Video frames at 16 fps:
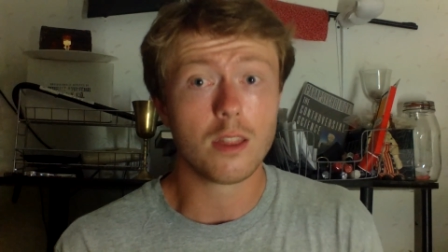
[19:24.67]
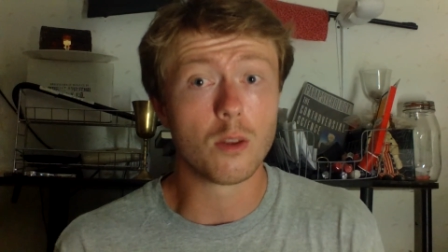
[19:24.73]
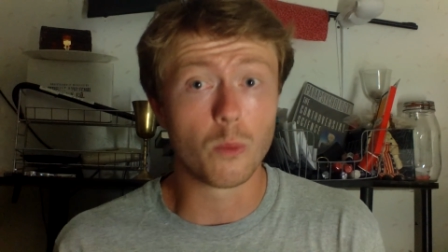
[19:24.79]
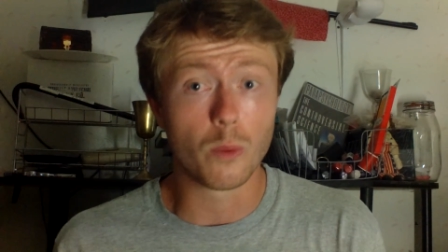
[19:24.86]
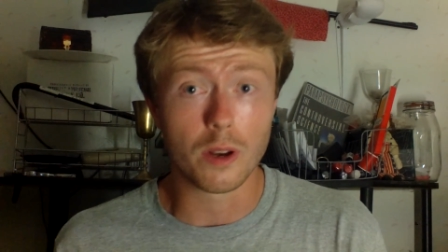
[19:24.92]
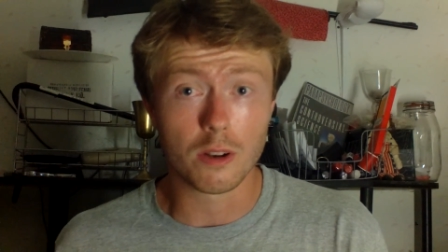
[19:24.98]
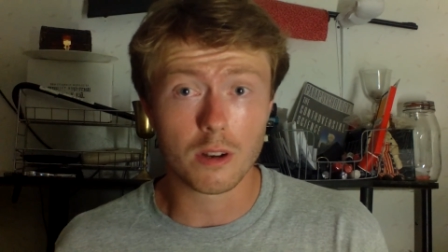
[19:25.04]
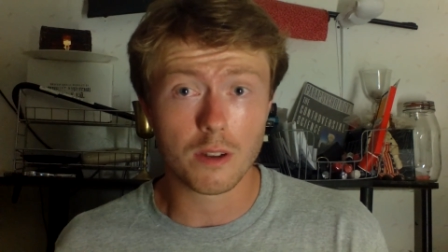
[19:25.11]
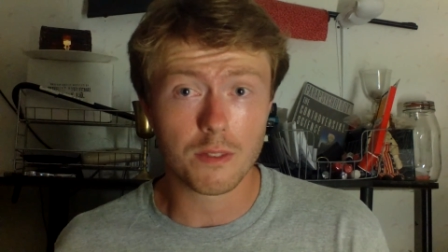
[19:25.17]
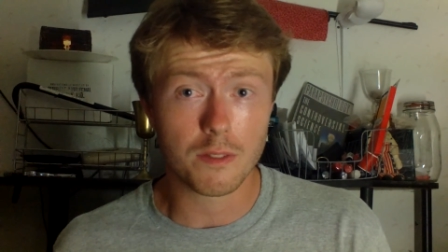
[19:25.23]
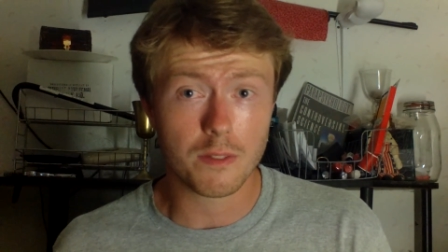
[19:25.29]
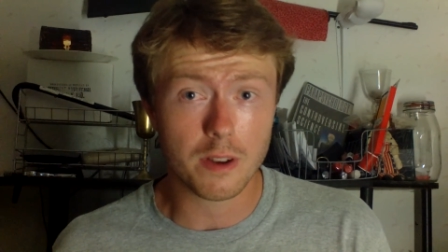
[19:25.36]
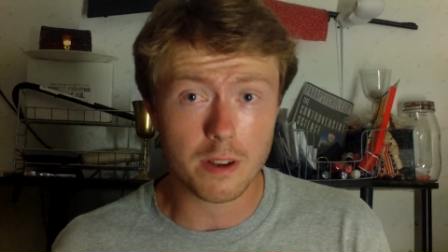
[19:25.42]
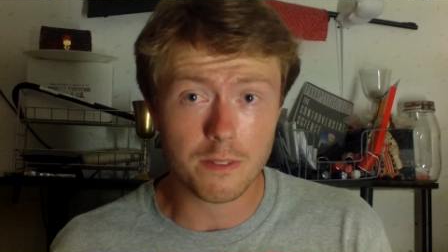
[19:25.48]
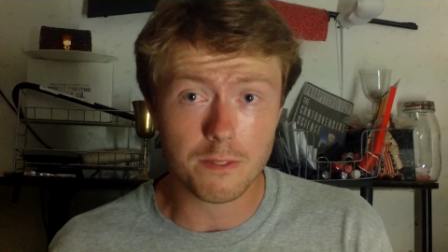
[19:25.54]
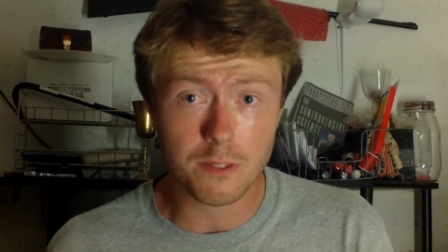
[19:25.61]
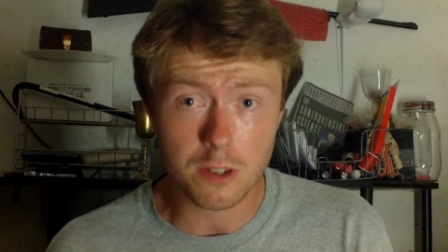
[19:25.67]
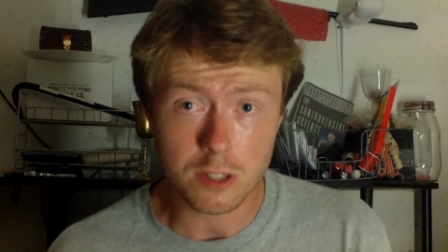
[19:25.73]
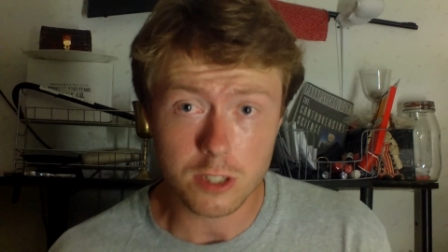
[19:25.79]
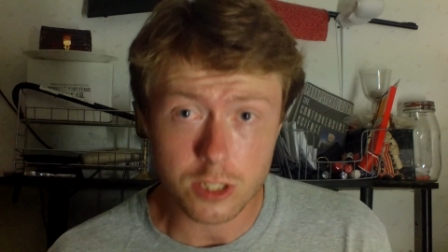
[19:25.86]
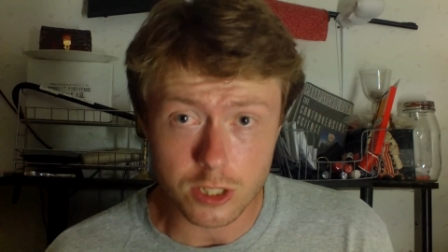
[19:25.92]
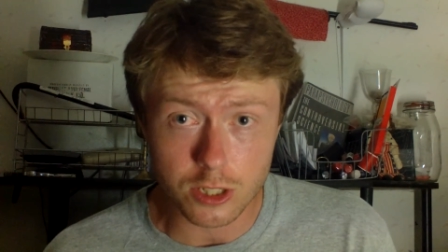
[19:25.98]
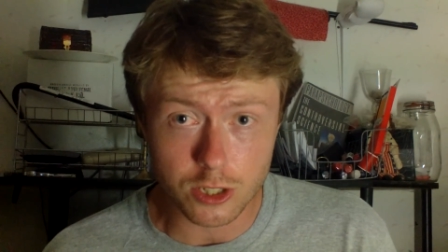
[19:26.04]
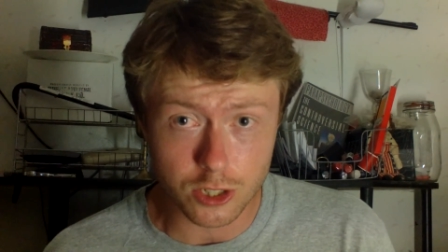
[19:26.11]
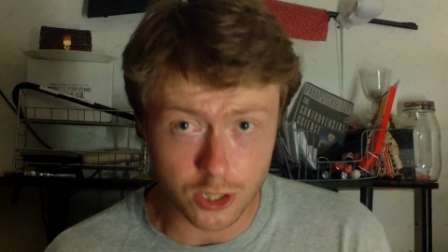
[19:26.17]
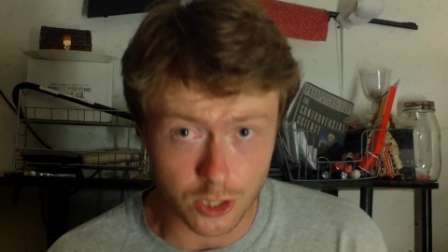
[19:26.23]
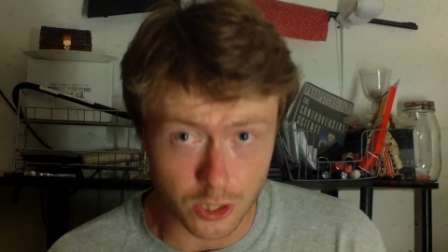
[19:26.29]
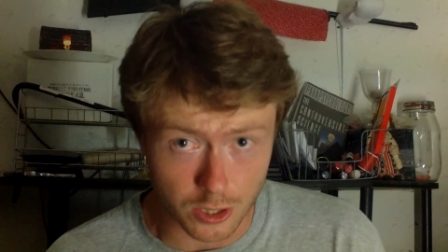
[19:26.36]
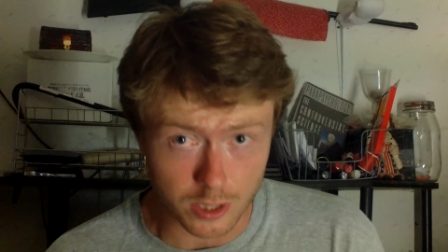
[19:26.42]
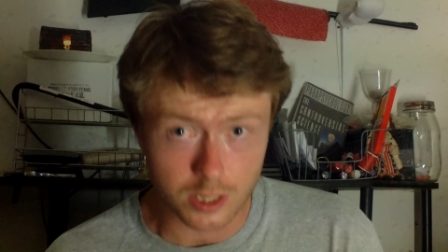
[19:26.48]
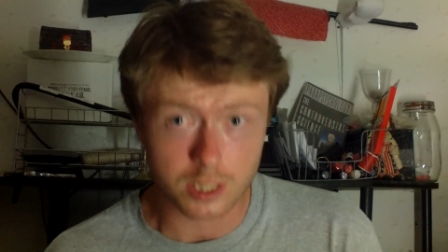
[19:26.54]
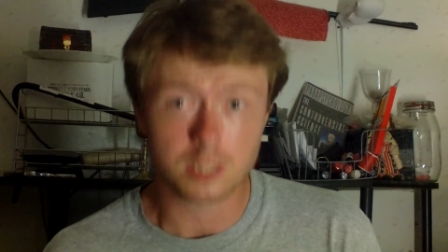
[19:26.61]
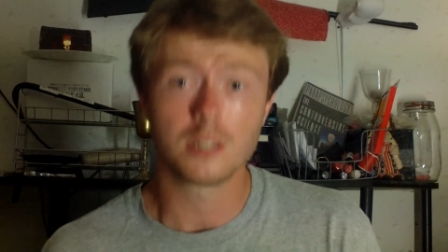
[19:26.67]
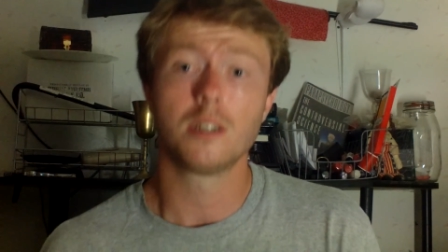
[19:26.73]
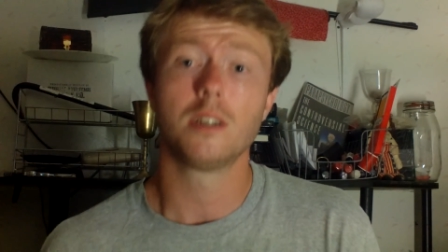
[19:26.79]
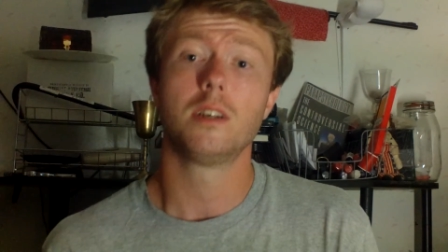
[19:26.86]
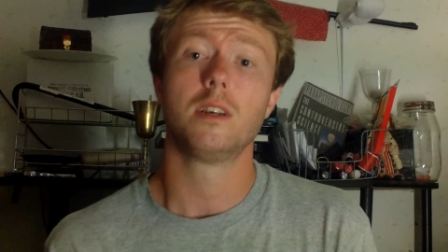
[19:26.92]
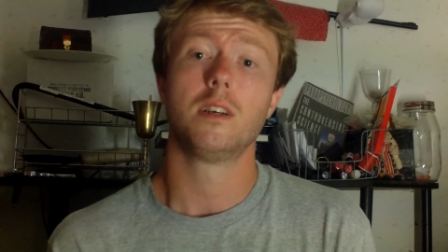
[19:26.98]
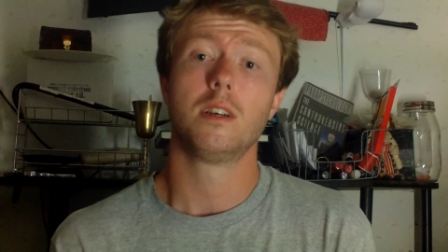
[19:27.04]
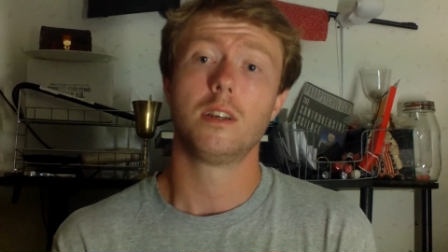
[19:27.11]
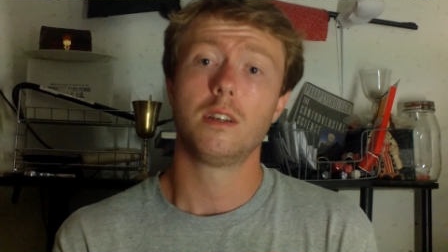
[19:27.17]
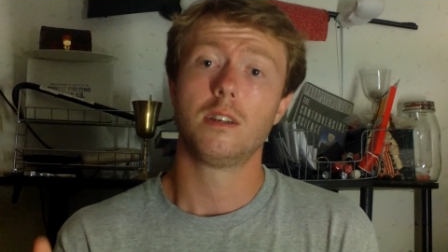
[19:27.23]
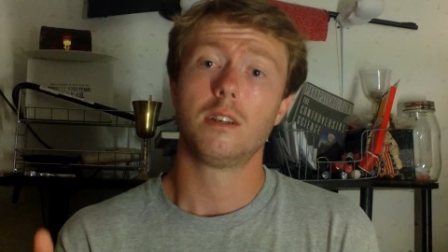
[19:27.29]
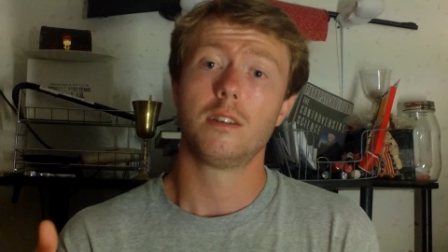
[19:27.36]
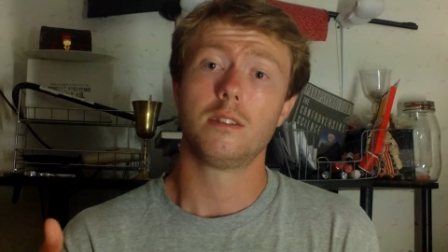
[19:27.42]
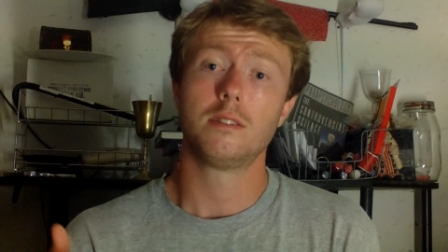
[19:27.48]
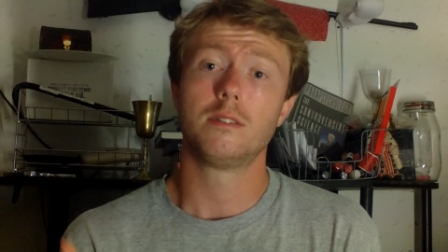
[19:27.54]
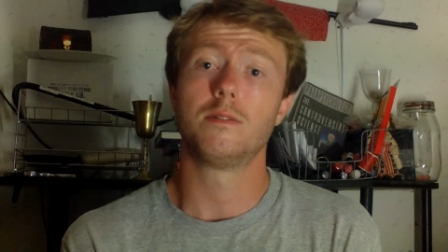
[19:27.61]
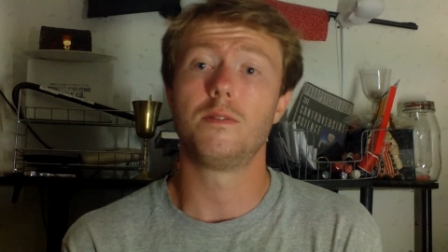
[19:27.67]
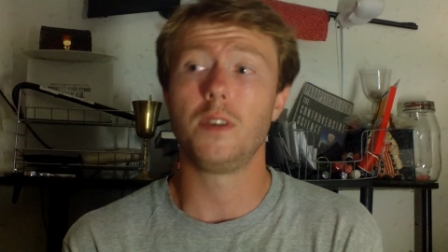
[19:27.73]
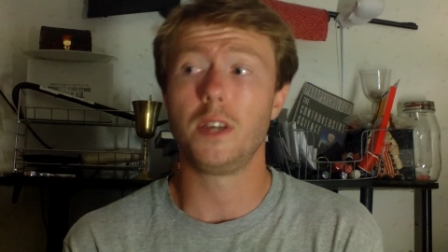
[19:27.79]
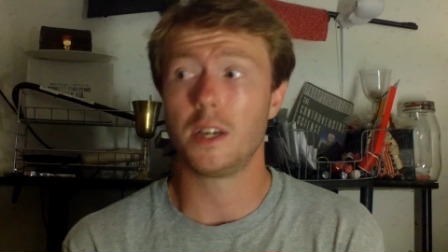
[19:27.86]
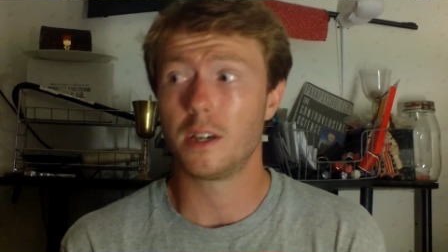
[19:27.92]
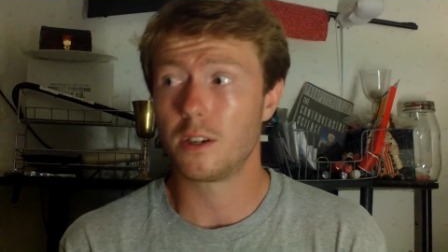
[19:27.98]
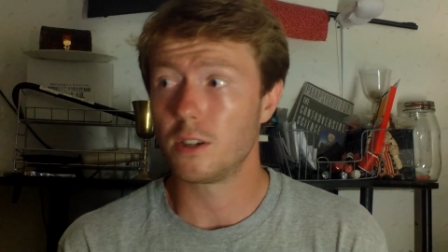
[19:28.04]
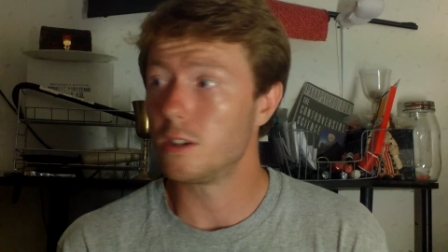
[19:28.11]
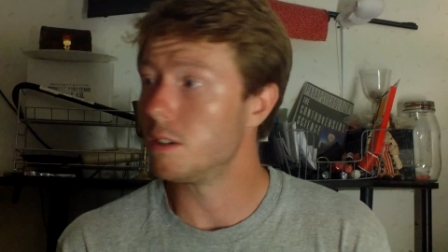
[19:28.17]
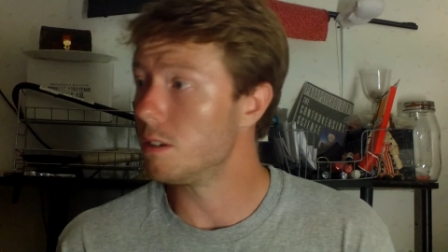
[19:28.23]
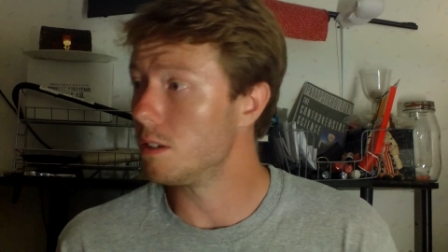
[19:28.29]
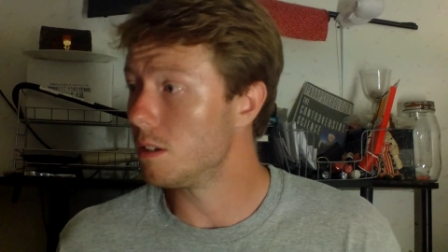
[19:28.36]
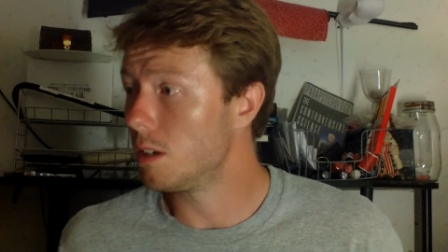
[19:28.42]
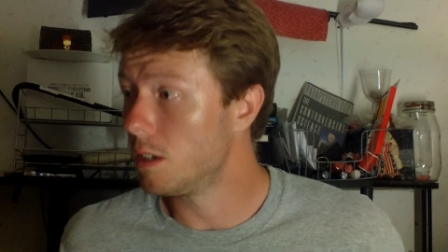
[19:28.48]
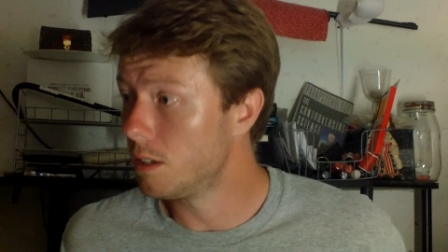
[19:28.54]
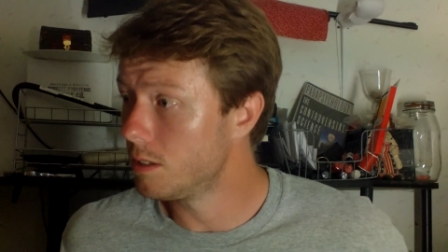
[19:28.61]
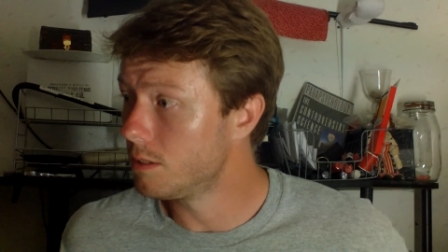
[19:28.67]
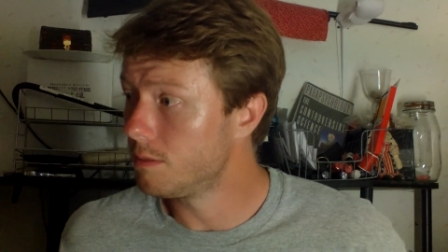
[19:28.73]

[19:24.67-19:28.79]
the winner of the very first shirt, via her